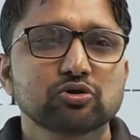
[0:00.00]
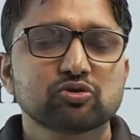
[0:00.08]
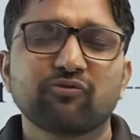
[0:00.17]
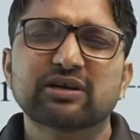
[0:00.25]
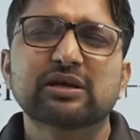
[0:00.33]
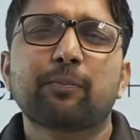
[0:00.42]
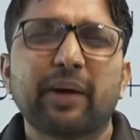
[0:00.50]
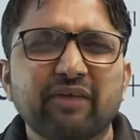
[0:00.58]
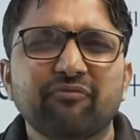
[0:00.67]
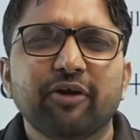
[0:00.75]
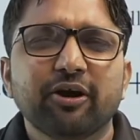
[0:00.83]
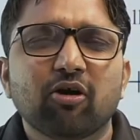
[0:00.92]
So what's the
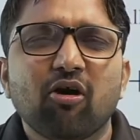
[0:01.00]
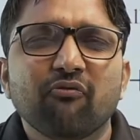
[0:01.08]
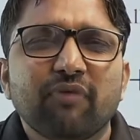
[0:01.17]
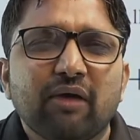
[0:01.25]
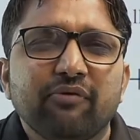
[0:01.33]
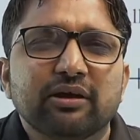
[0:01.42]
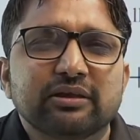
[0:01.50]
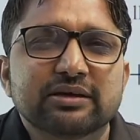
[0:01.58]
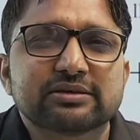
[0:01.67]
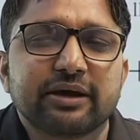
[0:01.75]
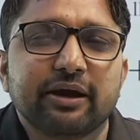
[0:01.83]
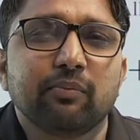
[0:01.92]
benefit of having
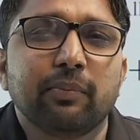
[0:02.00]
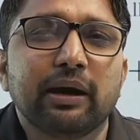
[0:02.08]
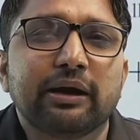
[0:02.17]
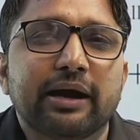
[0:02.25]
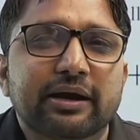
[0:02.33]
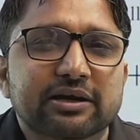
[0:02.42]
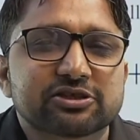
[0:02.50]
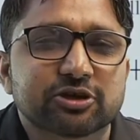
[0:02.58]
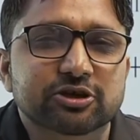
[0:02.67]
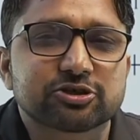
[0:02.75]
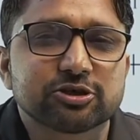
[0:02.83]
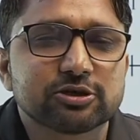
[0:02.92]
these inbuilt data
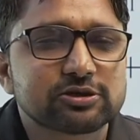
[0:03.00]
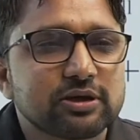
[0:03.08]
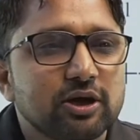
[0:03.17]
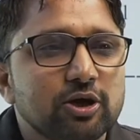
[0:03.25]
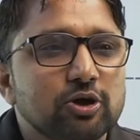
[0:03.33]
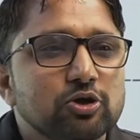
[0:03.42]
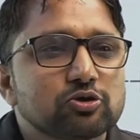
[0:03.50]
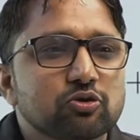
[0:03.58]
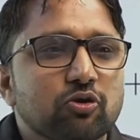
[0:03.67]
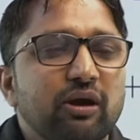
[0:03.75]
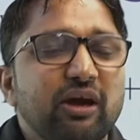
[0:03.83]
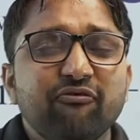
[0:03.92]
structures?
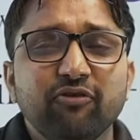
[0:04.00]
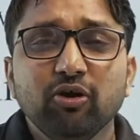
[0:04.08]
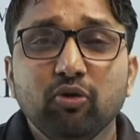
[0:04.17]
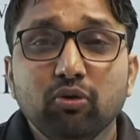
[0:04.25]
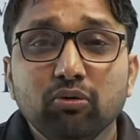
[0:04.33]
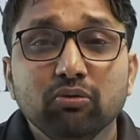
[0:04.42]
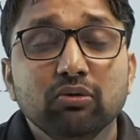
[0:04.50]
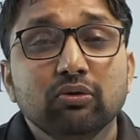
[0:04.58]
So the